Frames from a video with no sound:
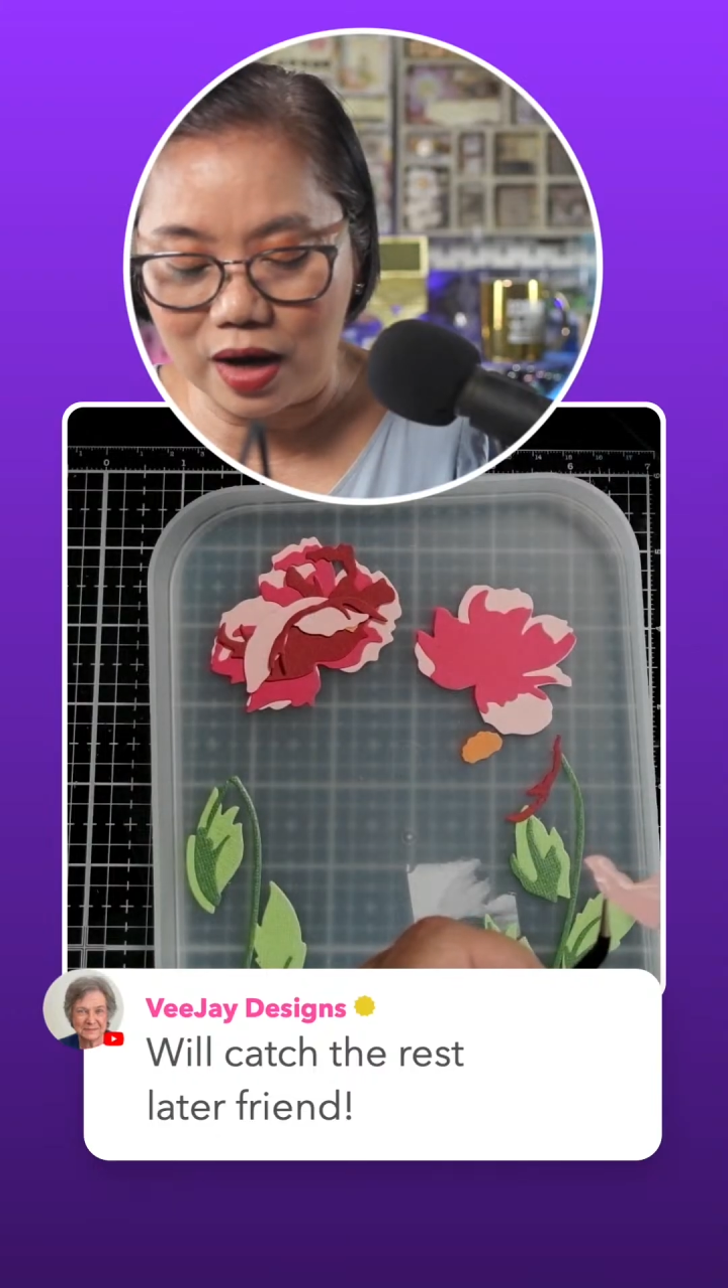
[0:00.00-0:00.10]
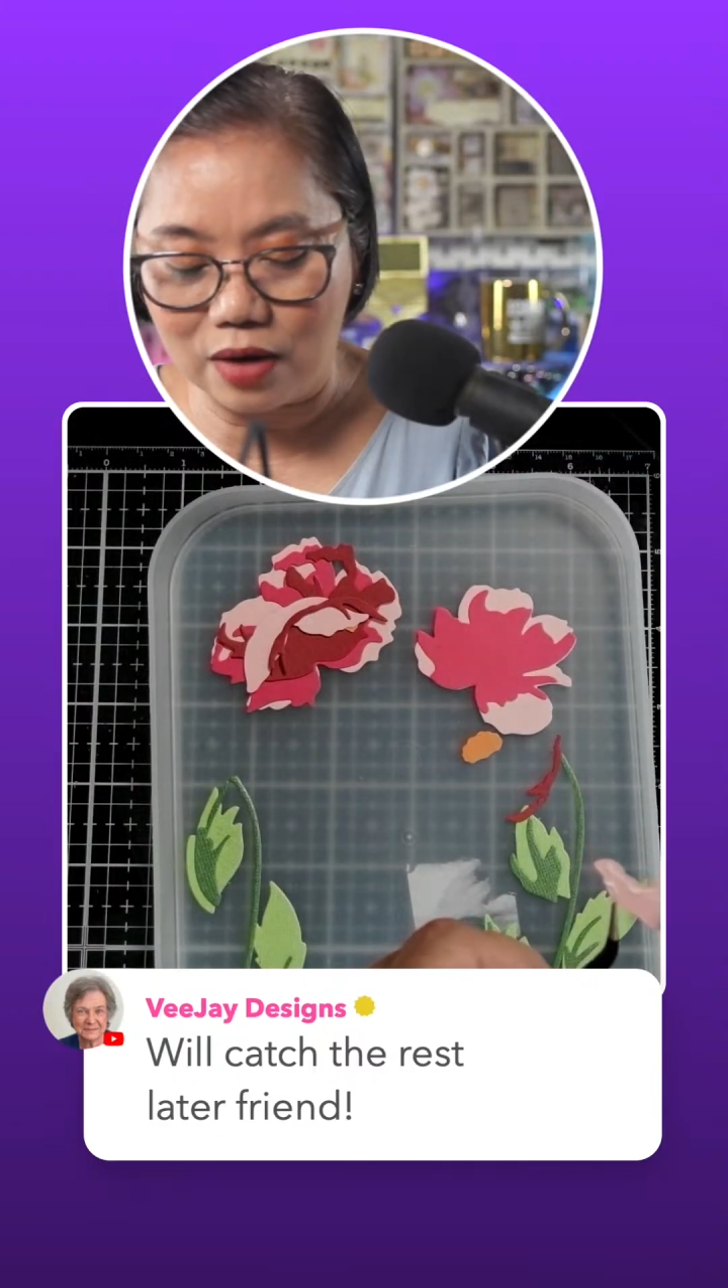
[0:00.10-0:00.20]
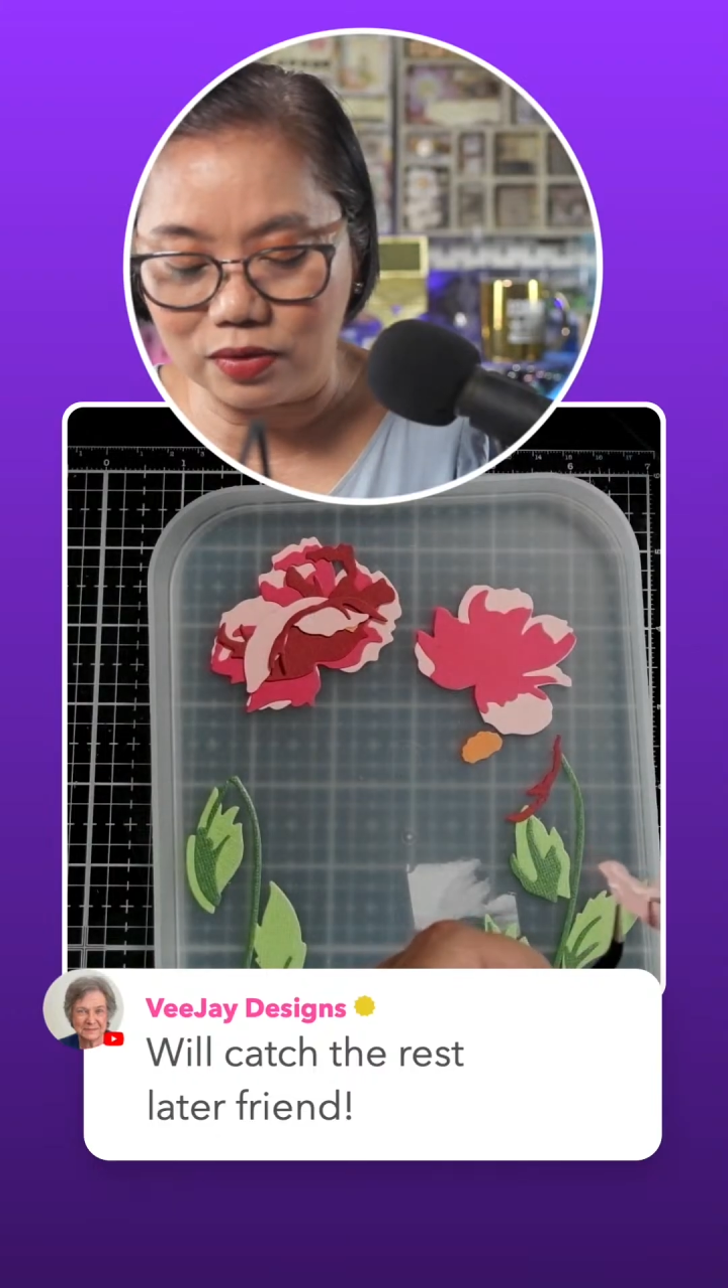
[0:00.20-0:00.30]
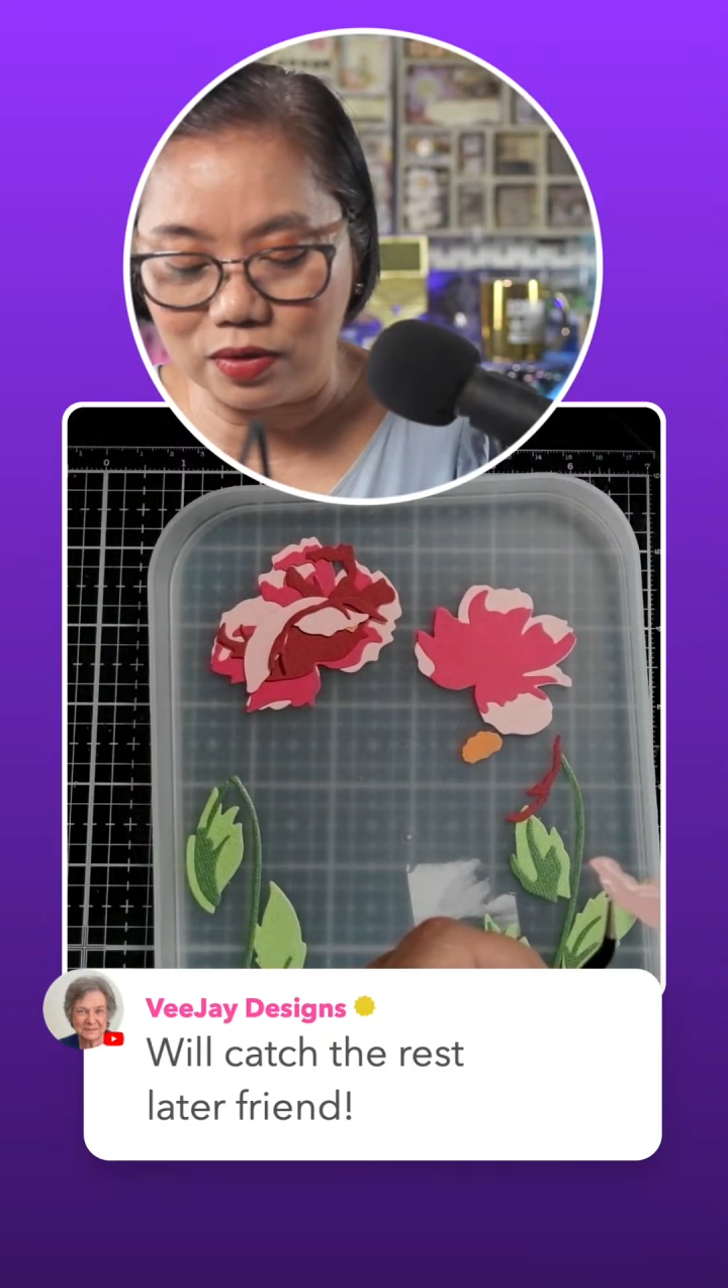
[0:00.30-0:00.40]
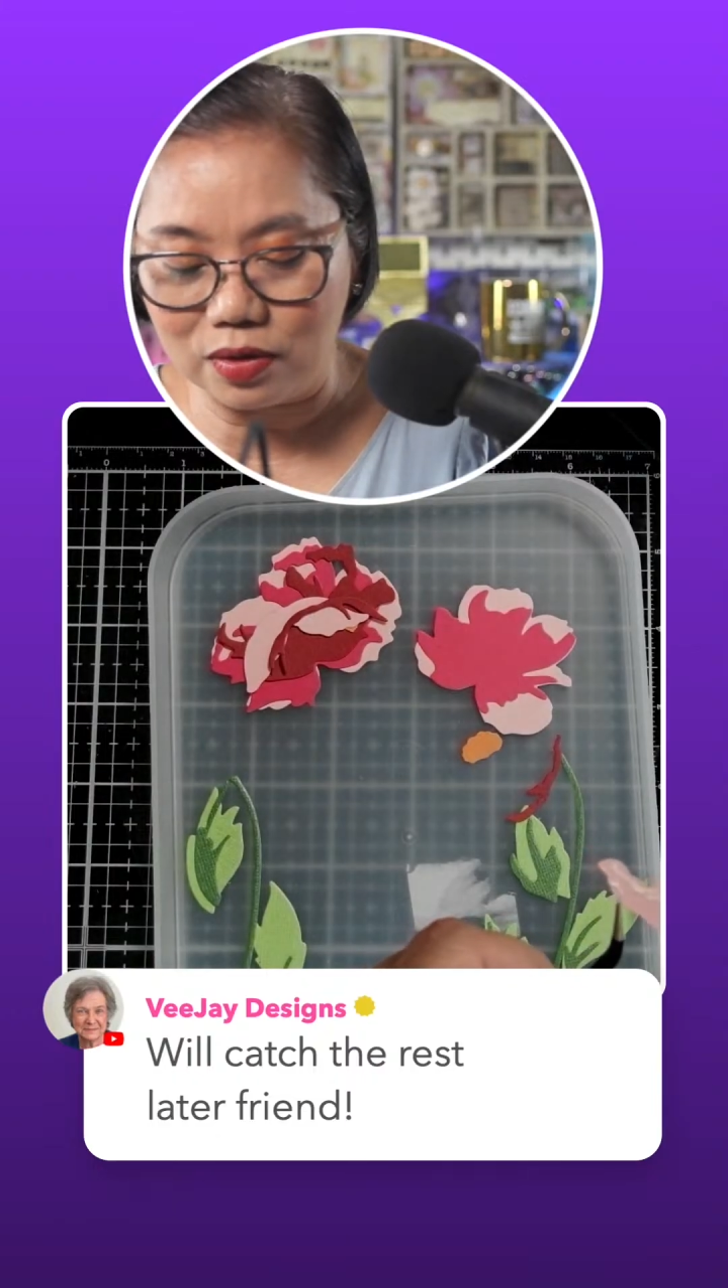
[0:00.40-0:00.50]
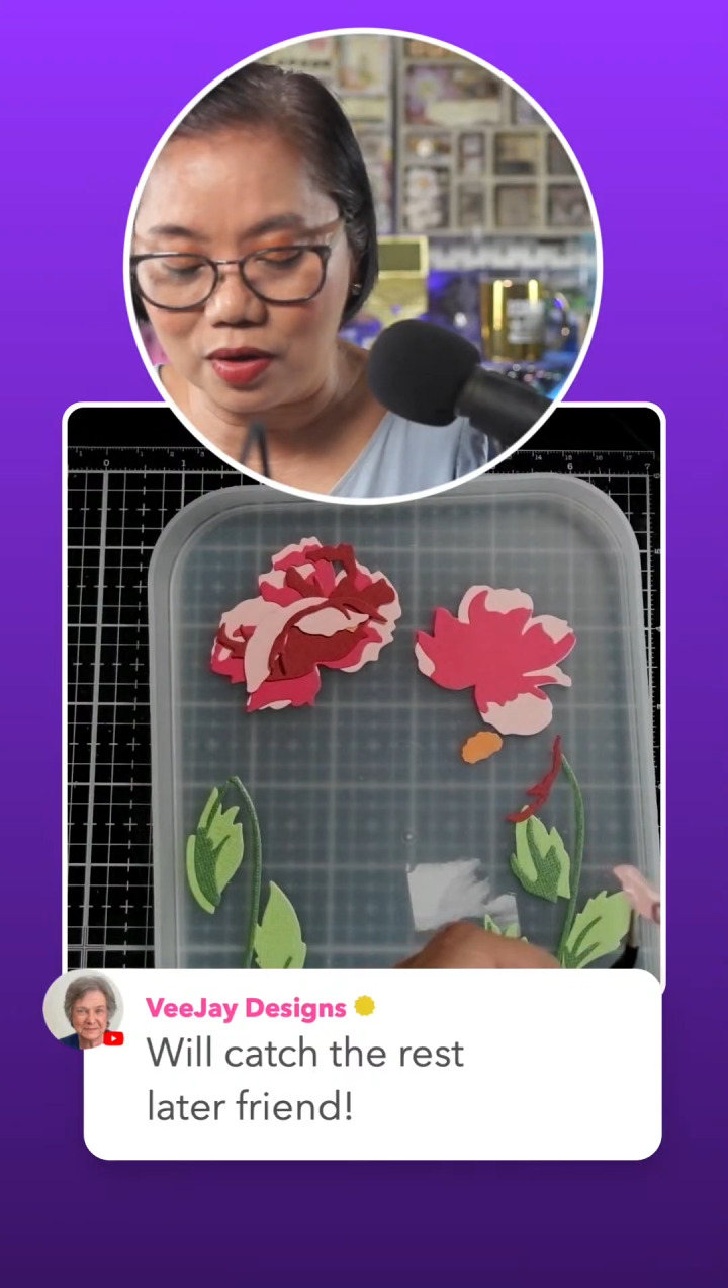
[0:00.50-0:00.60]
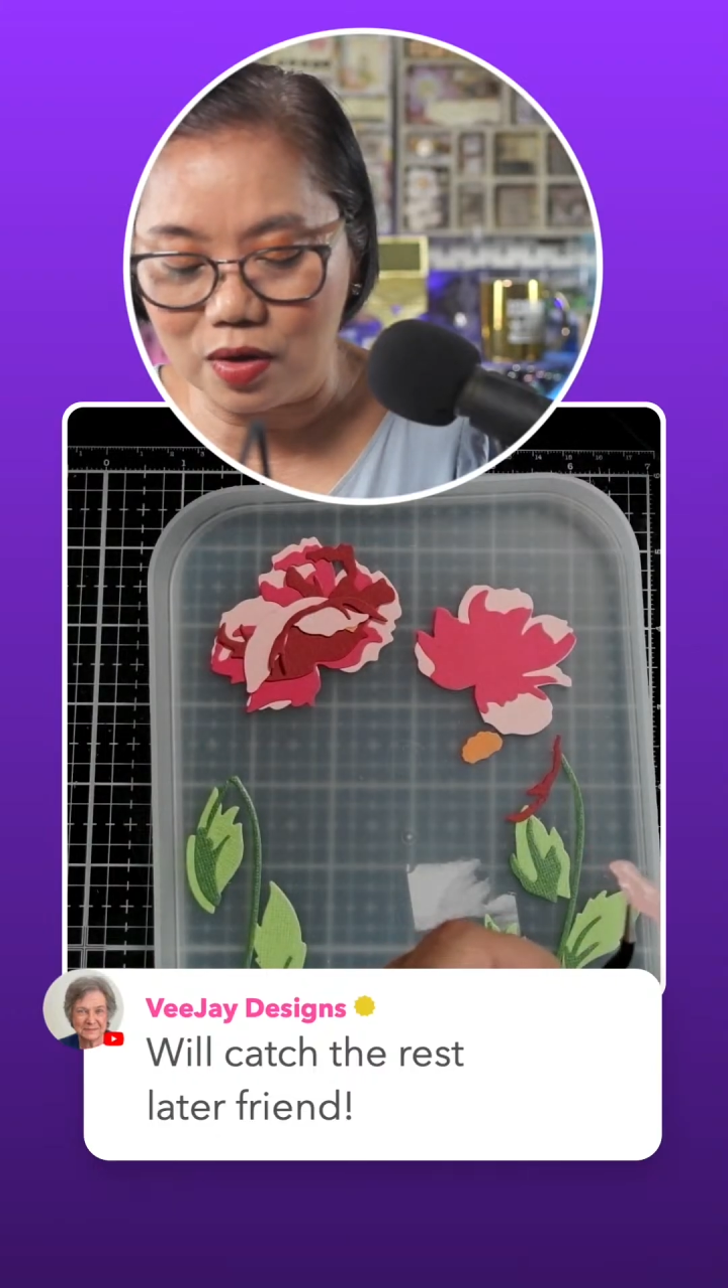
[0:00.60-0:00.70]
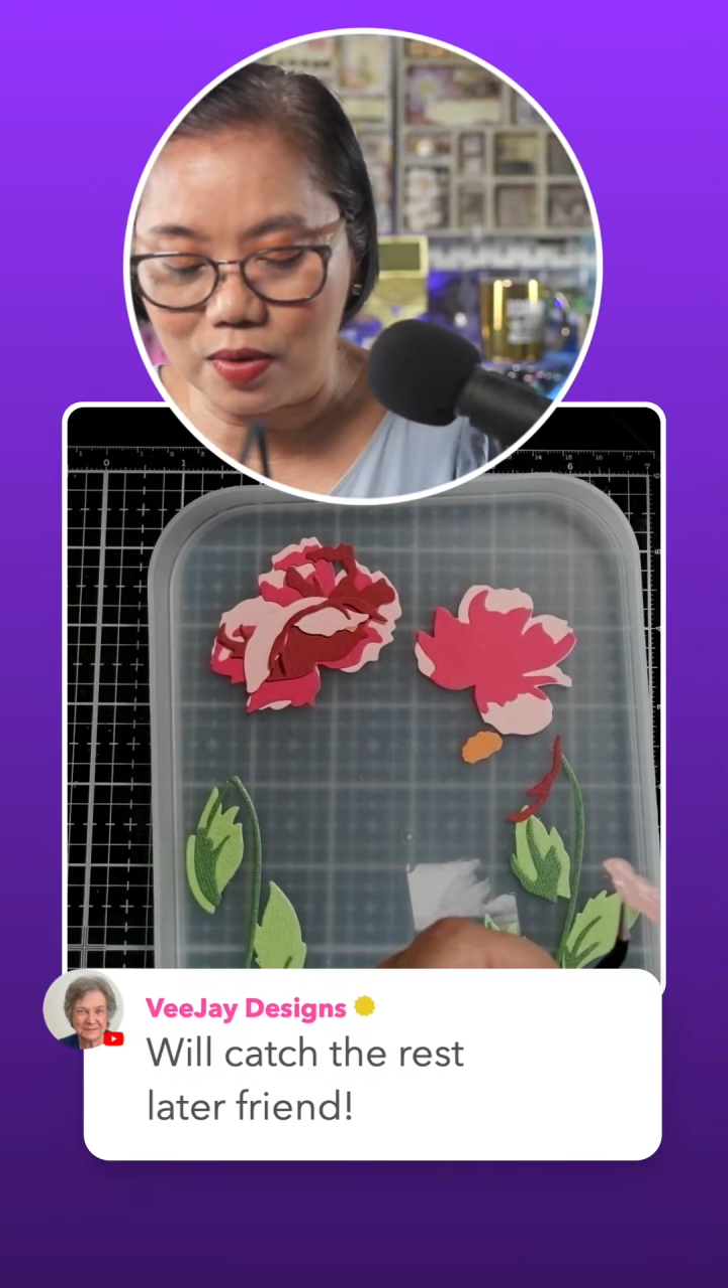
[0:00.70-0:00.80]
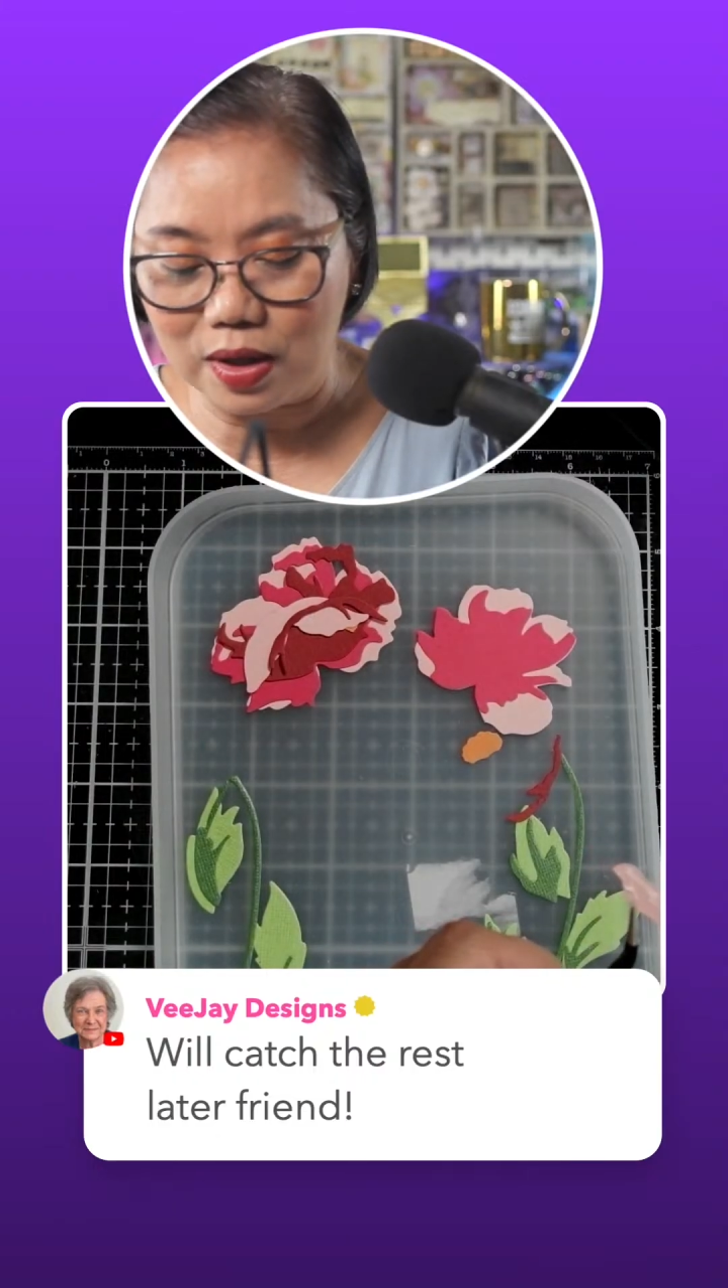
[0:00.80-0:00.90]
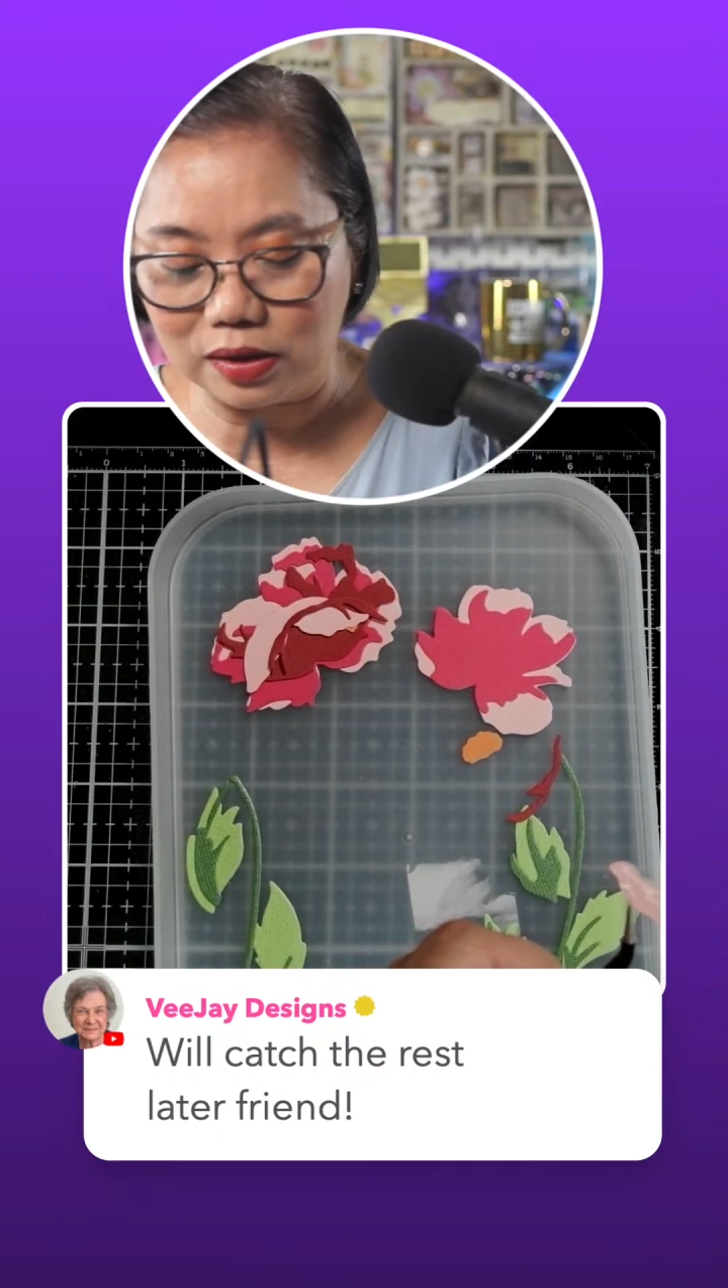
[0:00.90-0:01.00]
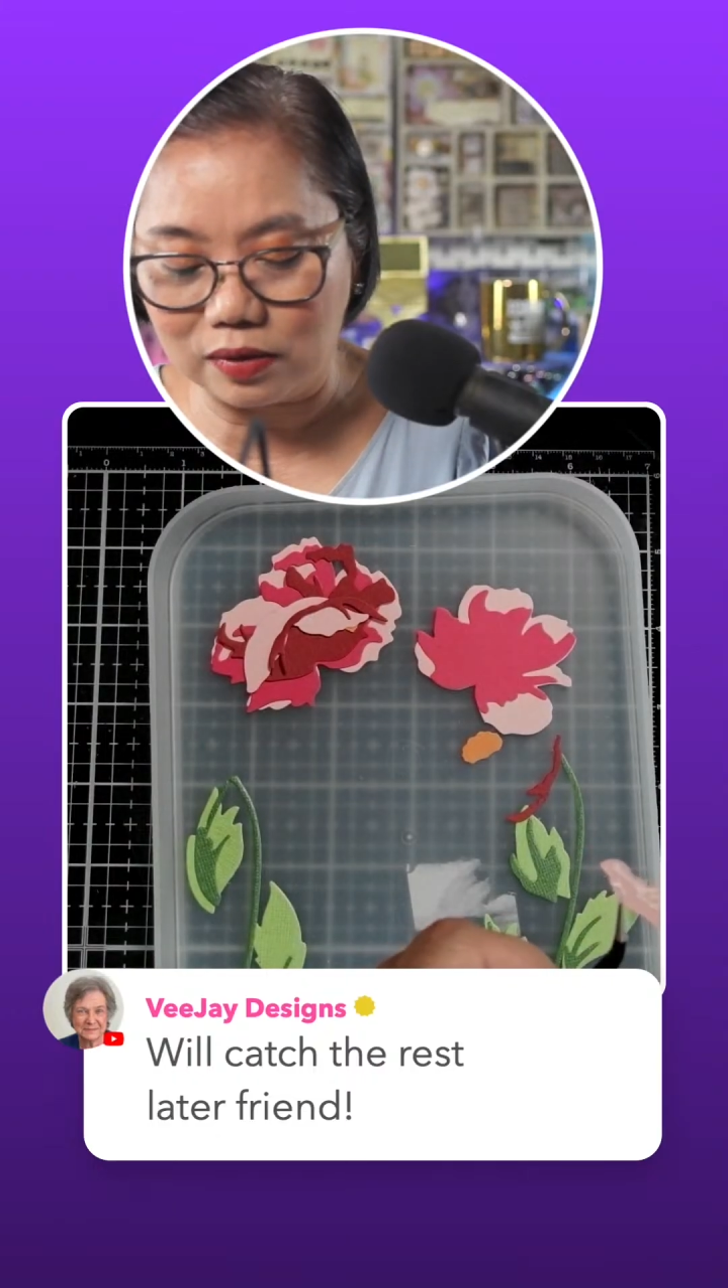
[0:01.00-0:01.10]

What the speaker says: How do you know what